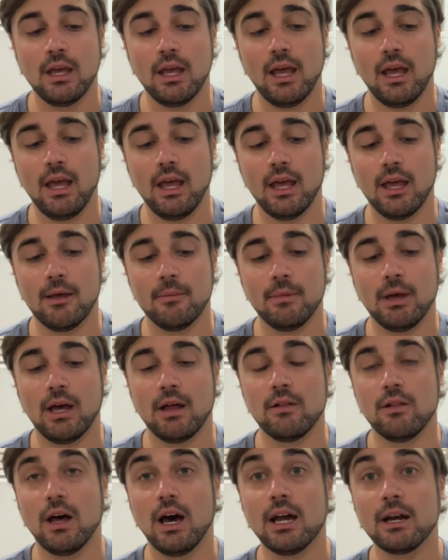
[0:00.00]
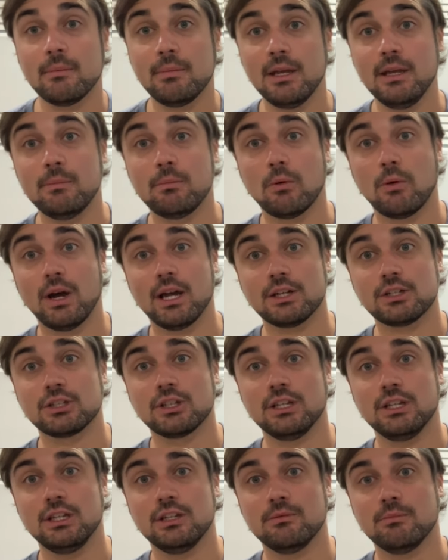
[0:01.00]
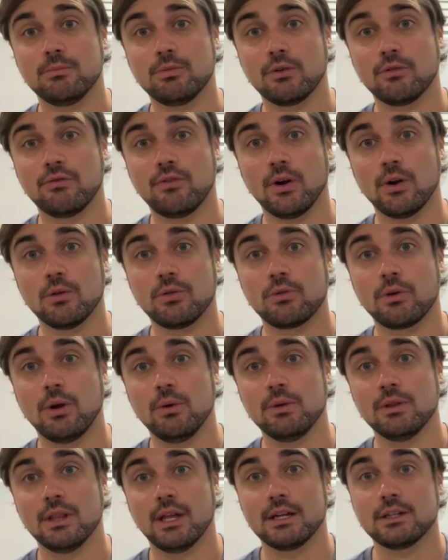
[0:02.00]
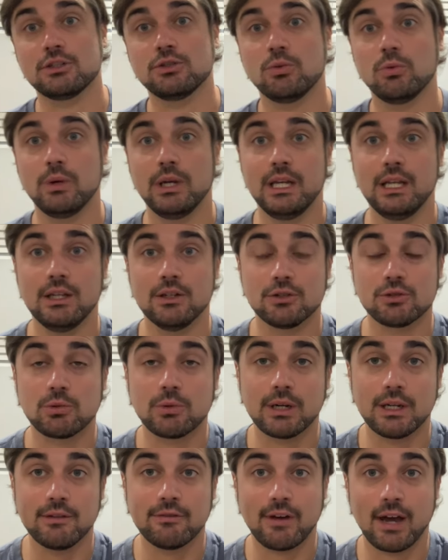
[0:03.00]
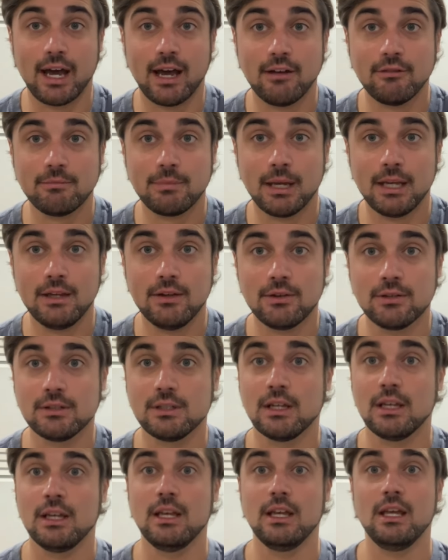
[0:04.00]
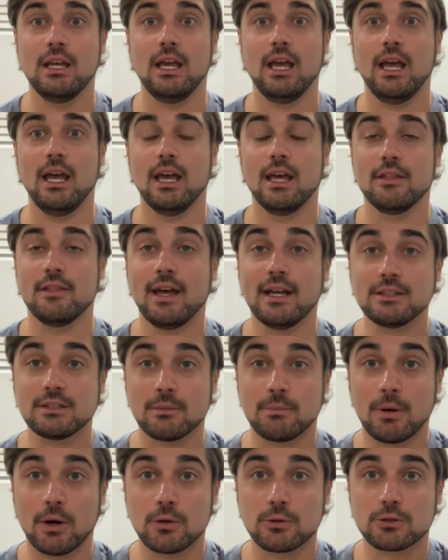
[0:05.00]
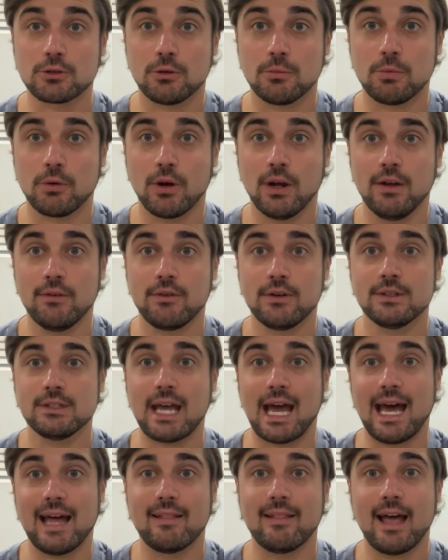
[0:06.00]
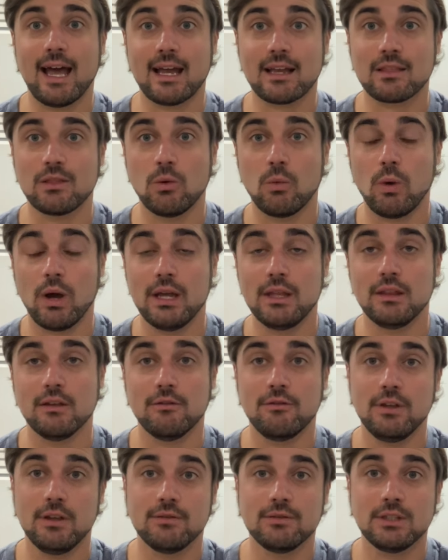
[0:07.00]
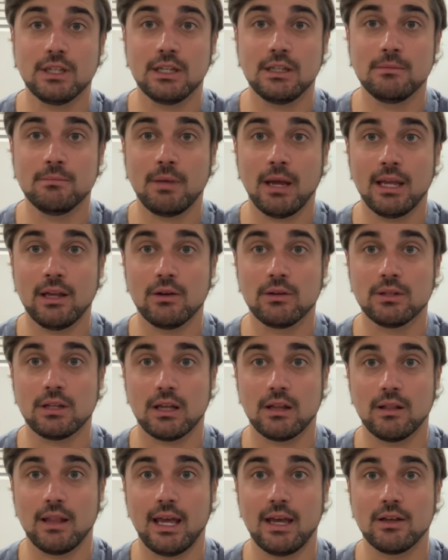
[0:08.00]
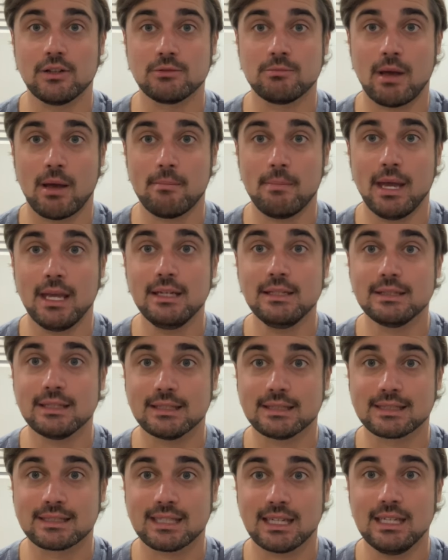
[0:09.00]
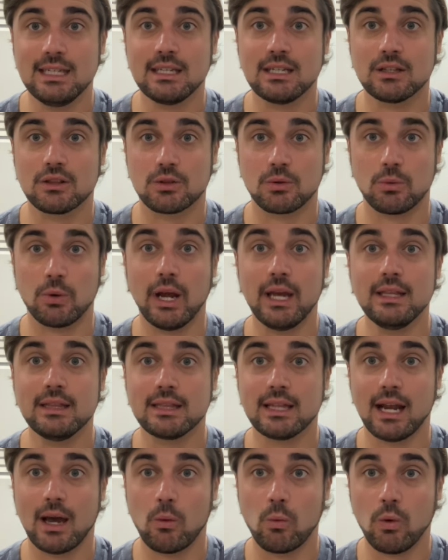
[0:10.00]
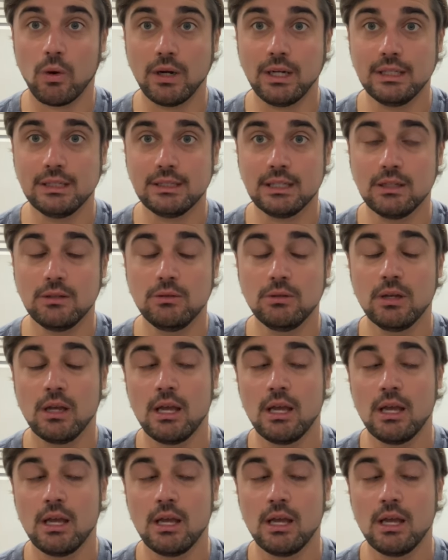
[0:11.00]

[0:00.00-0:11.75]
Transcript: A lot of people actually prefer throwing like 20 and 25 pound. That's a personal preference. I like the way that 15 pound allows my bait to sink at the rate that I want it to.